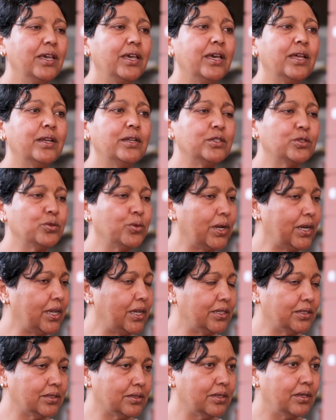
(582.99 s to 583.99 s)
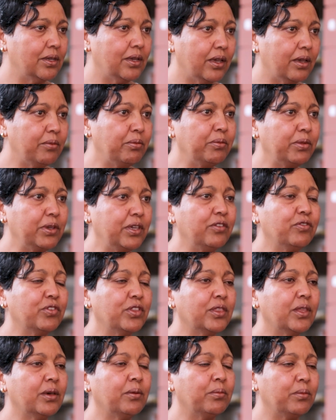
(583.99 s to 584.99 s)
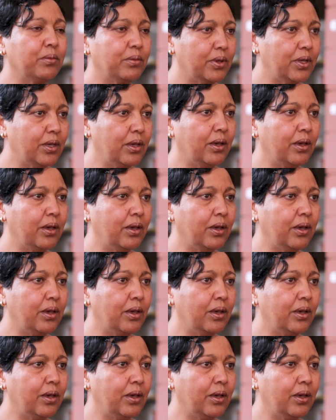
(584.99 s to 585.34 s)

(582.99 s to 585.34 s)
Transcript: and as well as giving them